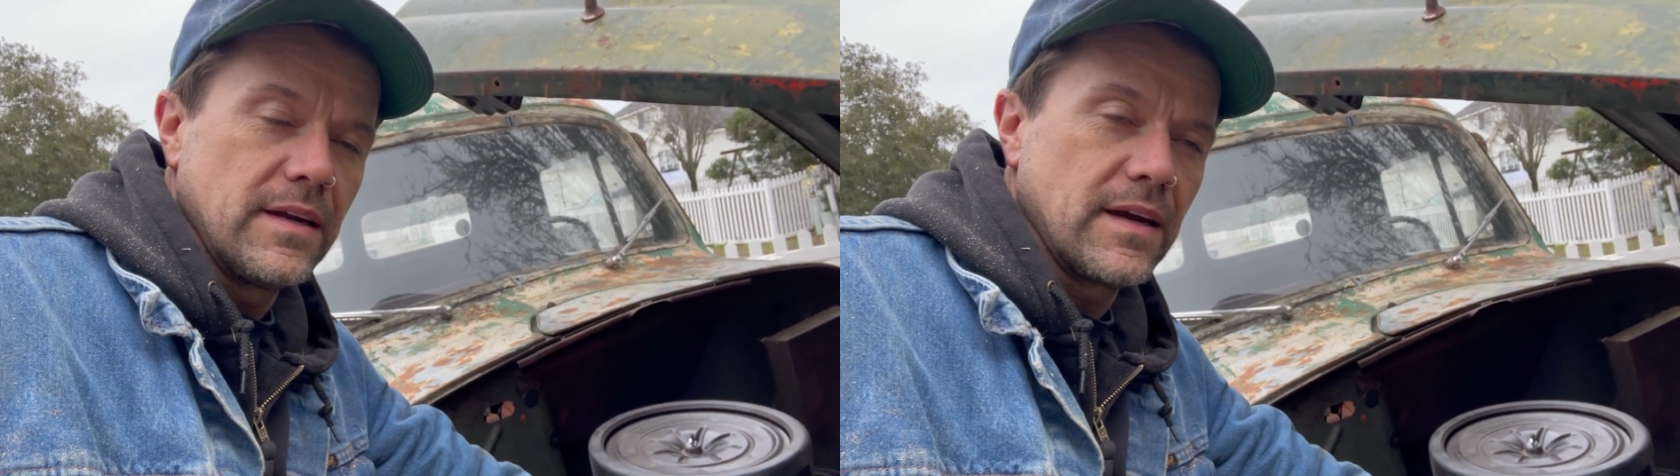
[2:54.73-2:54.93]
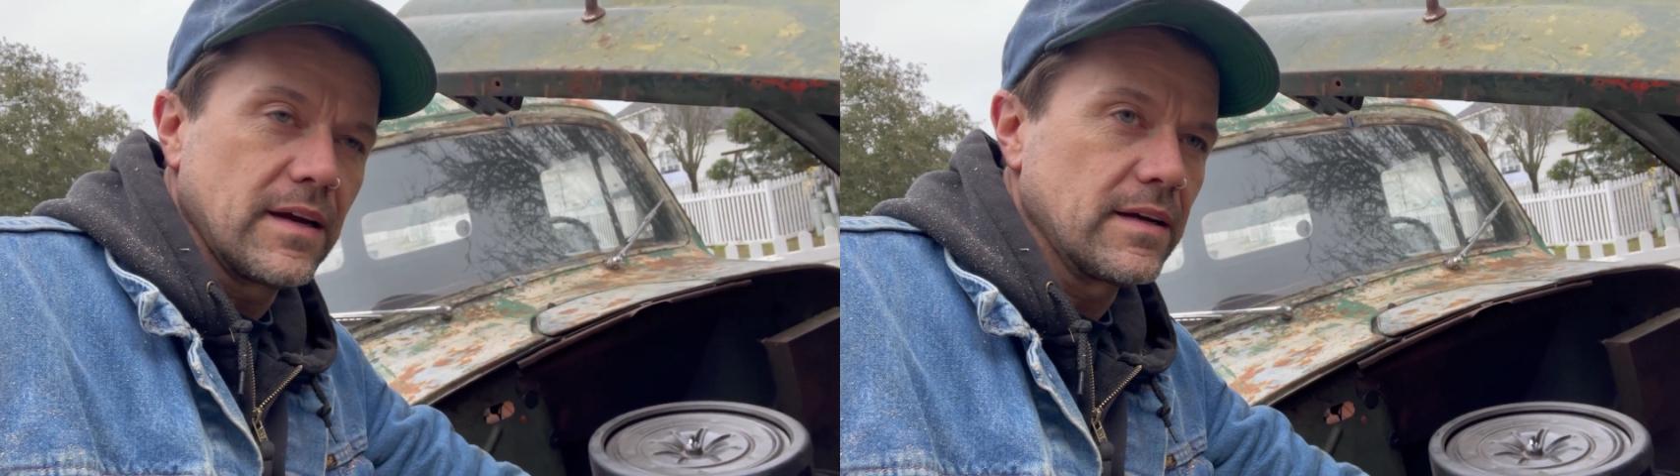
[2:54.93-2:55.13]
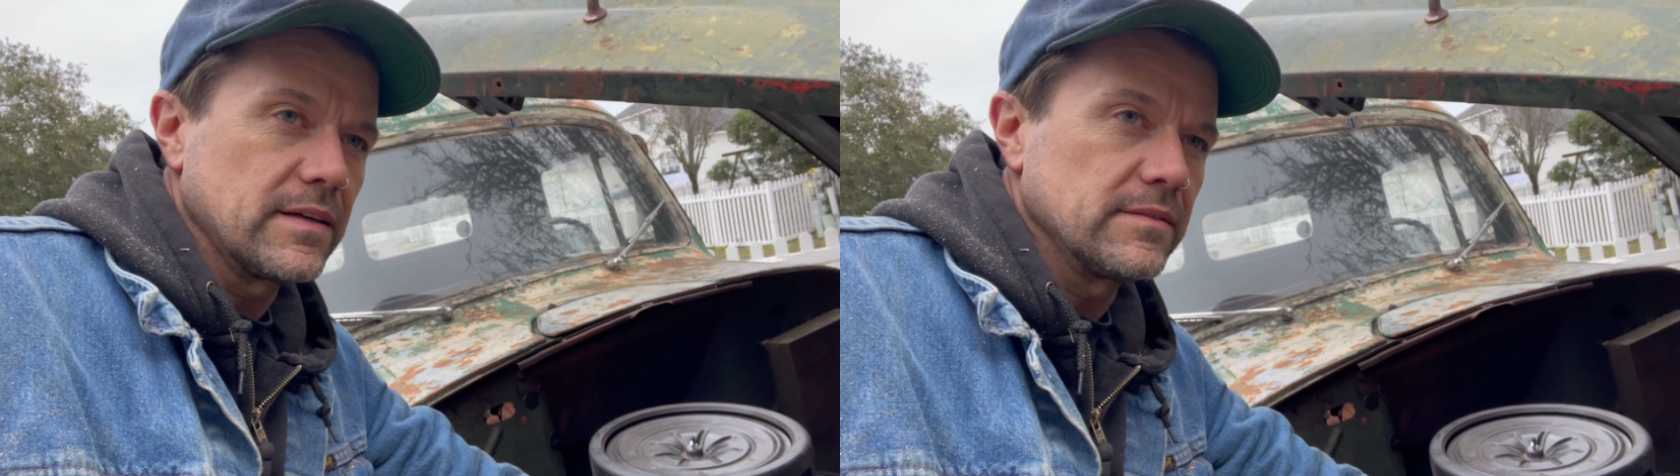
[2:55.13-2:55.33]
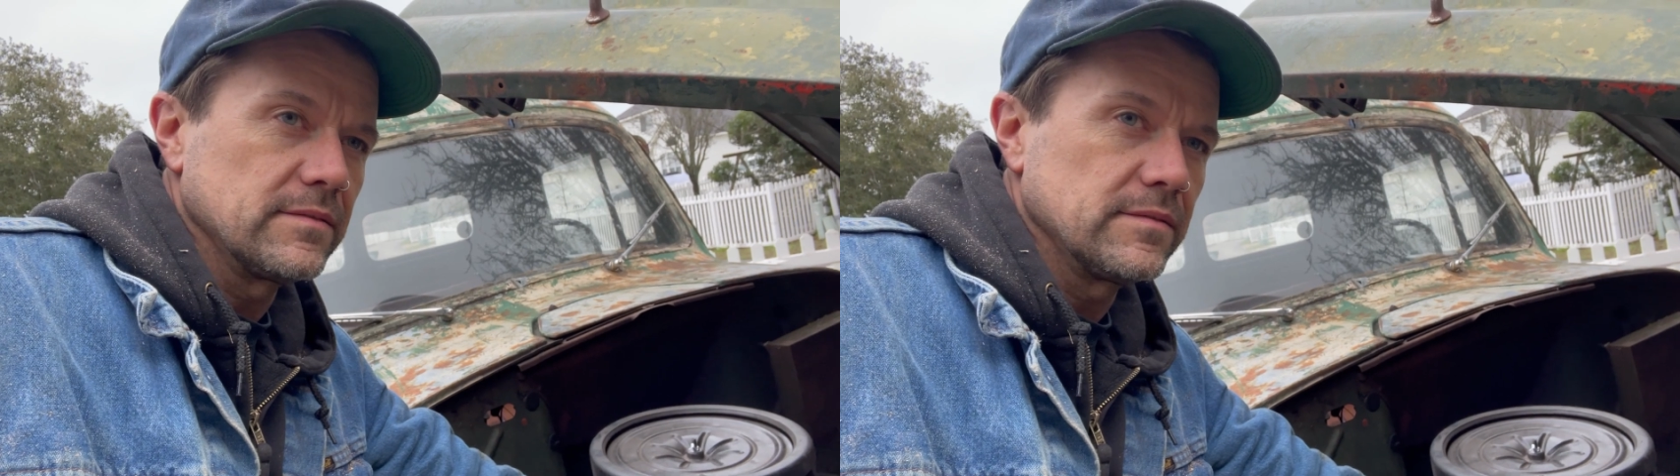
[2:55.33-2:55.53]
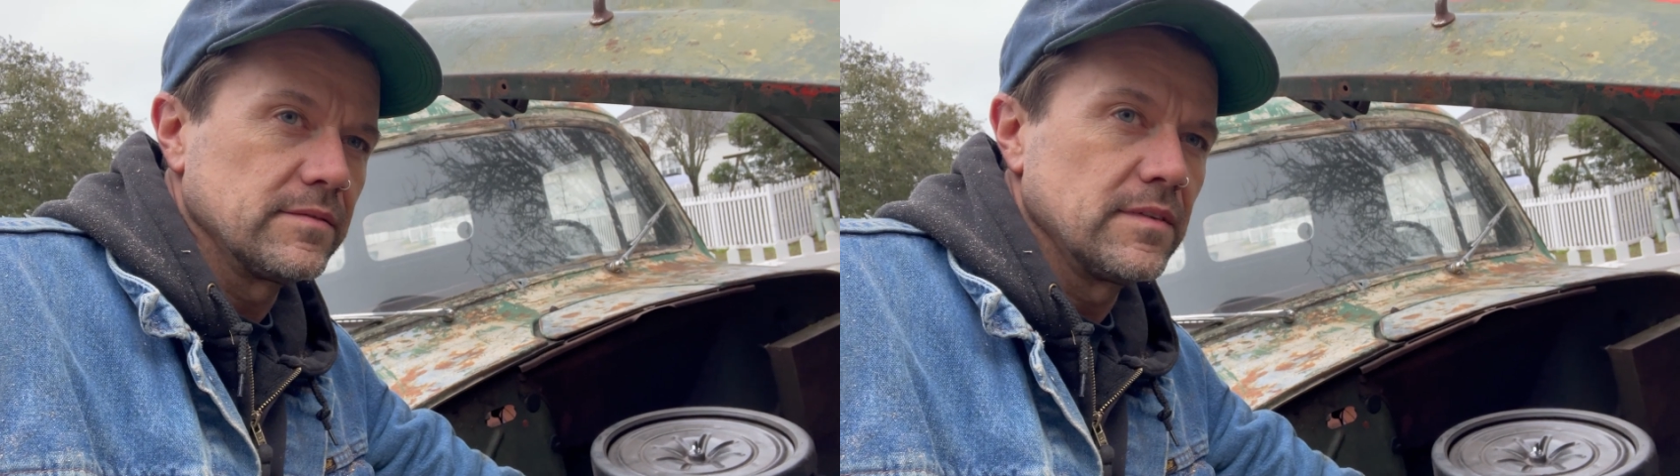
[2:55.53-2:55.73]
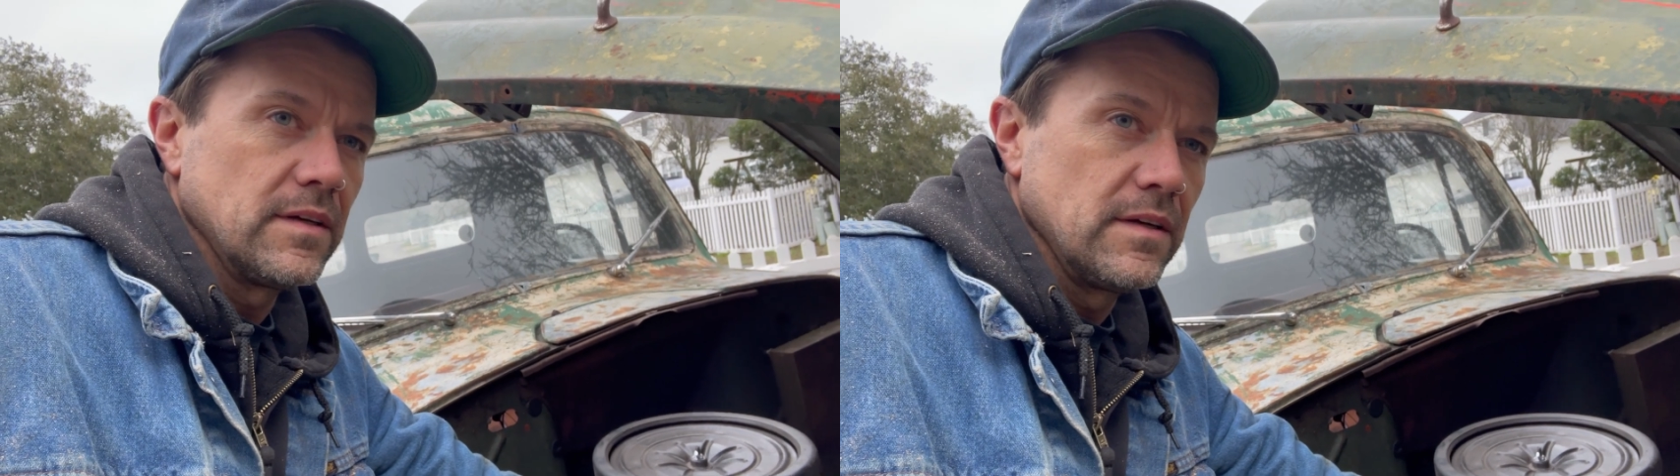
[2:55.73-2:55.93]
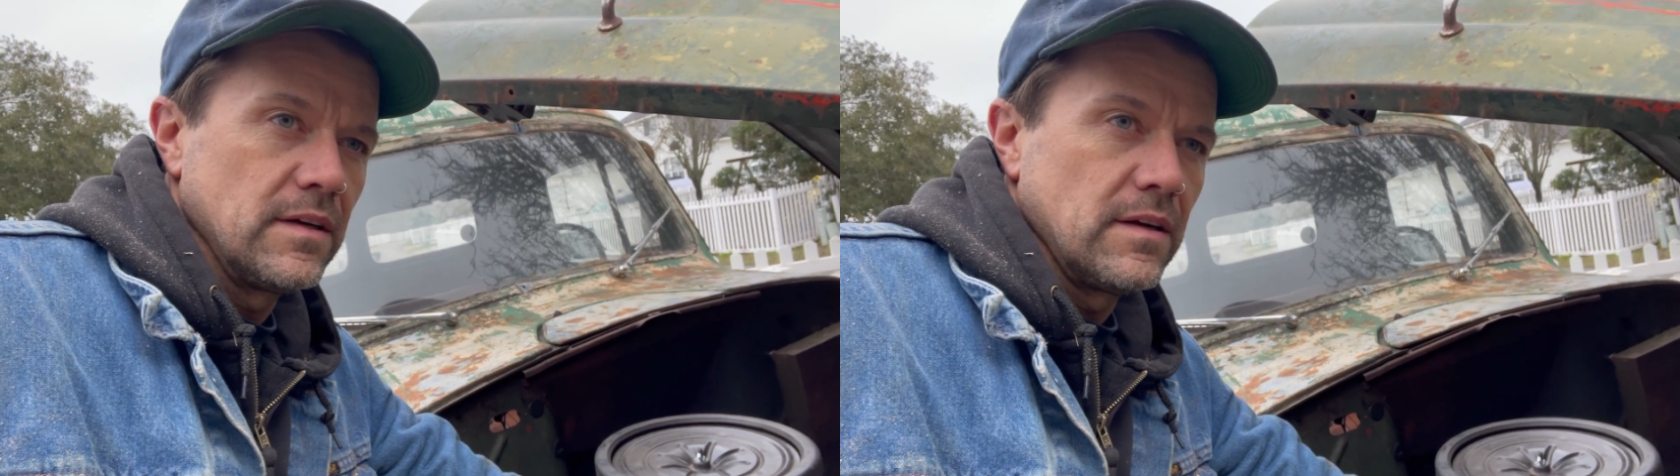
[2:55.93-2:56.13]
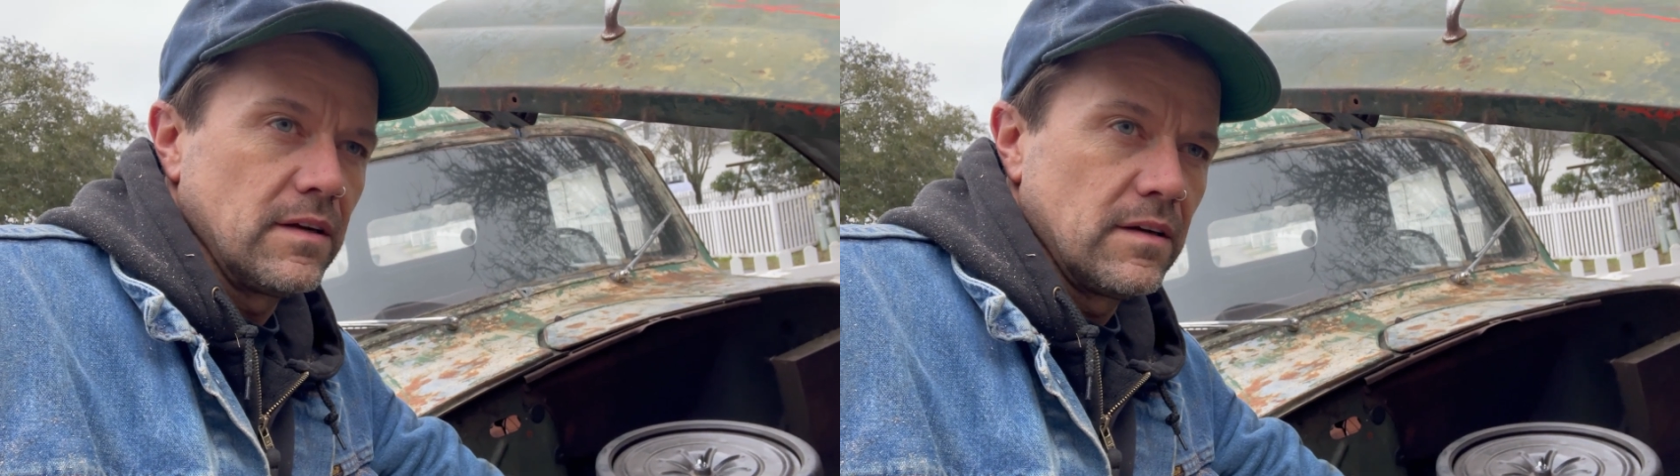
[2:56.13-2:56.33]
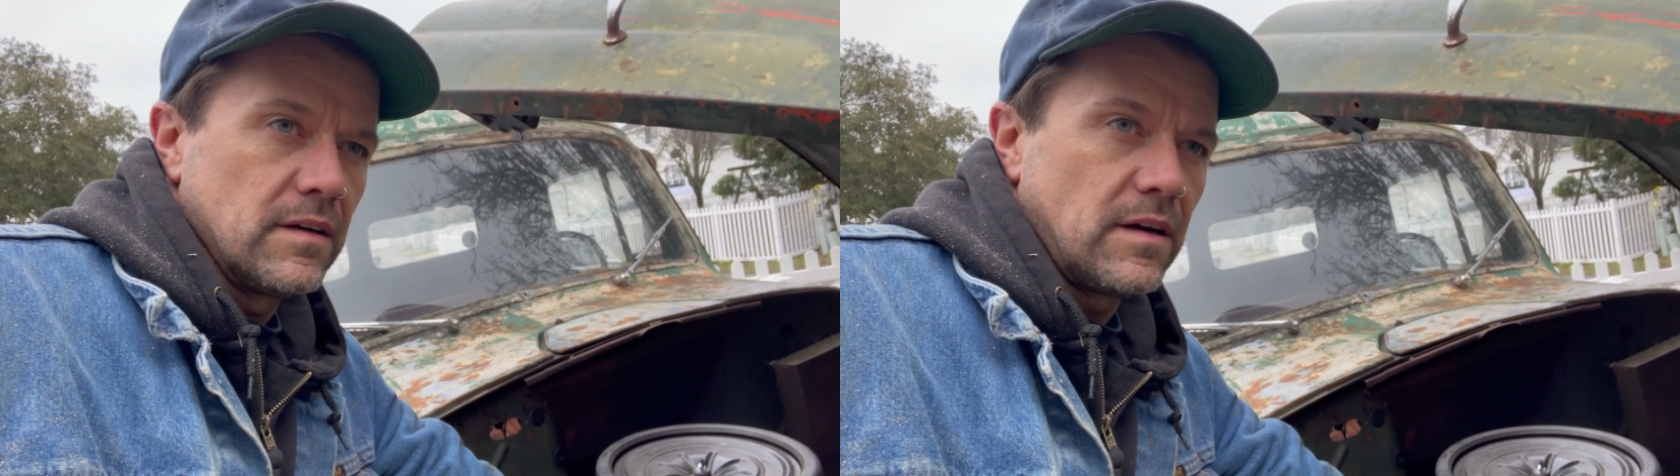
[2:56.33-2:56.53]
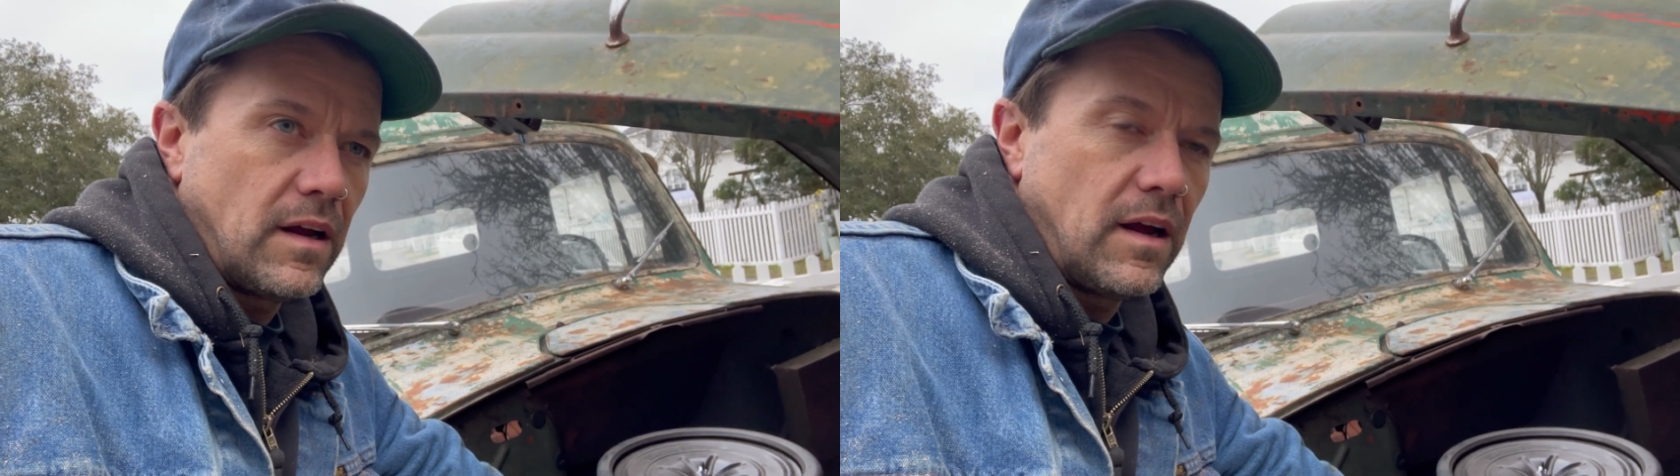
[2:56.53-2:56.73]

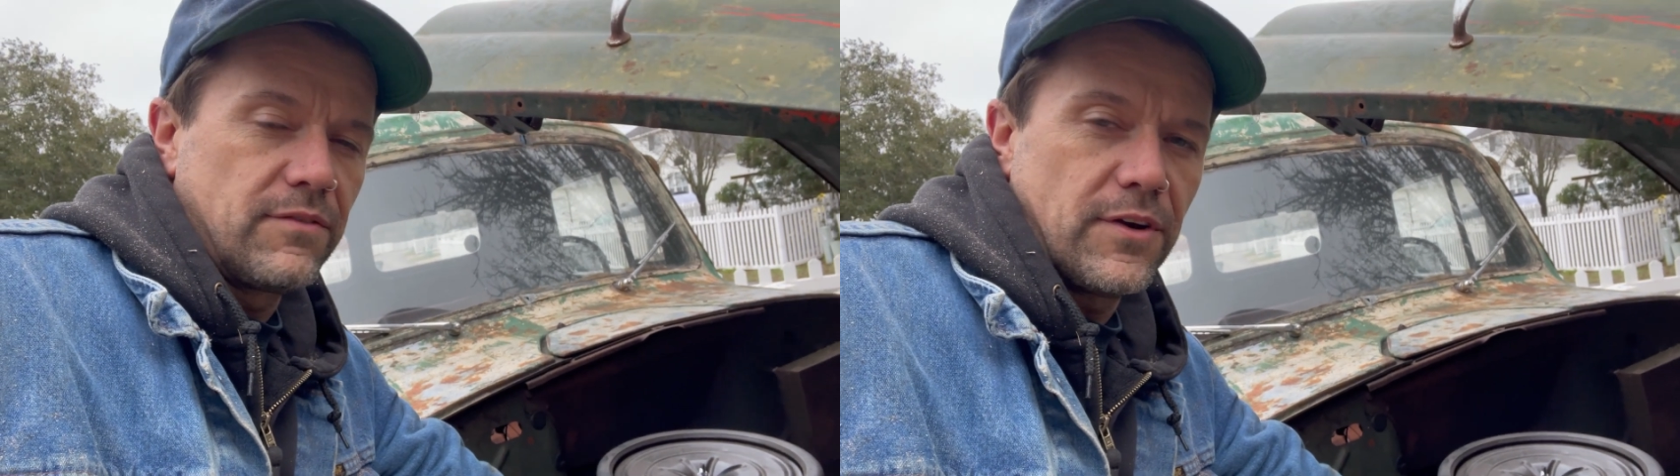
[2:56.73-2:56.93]
a